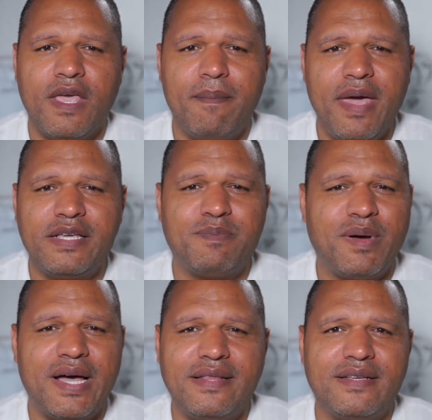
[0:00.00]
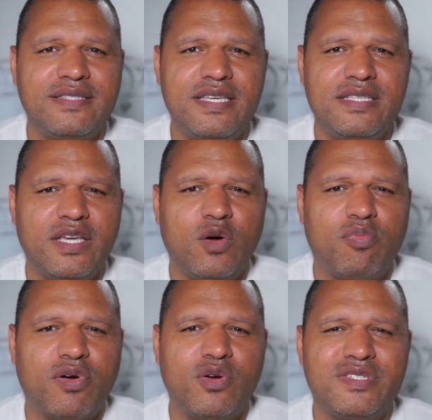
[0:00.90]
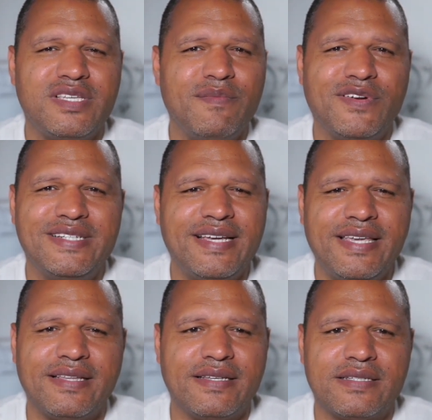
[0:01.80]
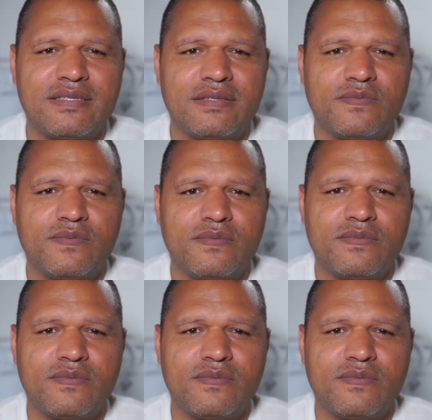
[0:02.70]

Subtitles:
it makes buying the TCL Pro seem ridiculous.